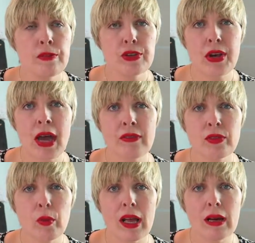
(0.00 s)
So you have
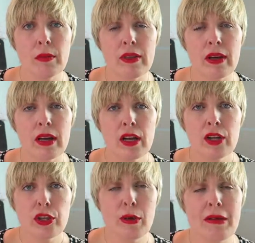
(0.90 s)
to weigh up whether
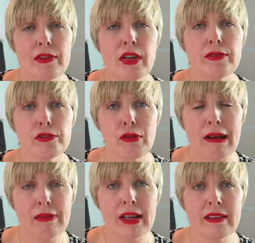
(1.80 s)
you have enough
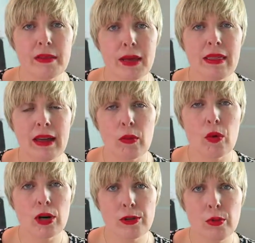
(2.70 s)
traffic to make that
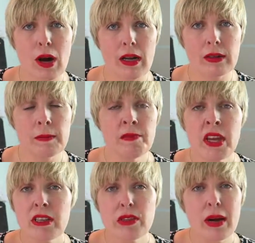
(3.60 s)
worthwhile.
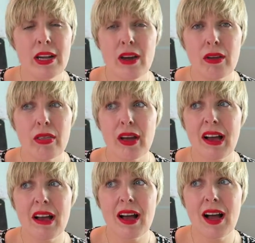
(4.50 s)
So I know
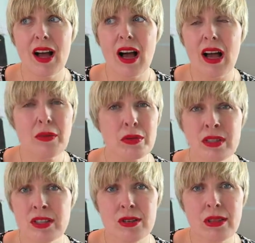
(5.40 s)
that I
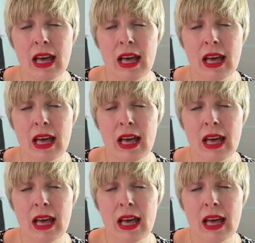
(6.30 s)
wouldn't do